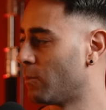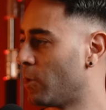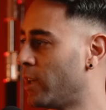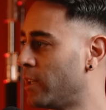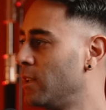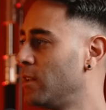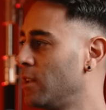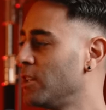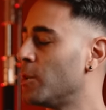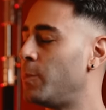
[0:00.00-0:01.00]
Right.
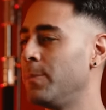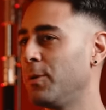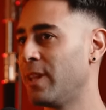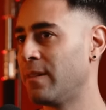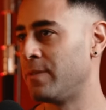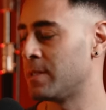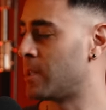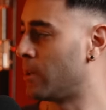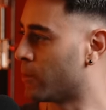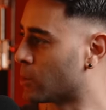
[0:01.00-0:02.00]
The people that visit there for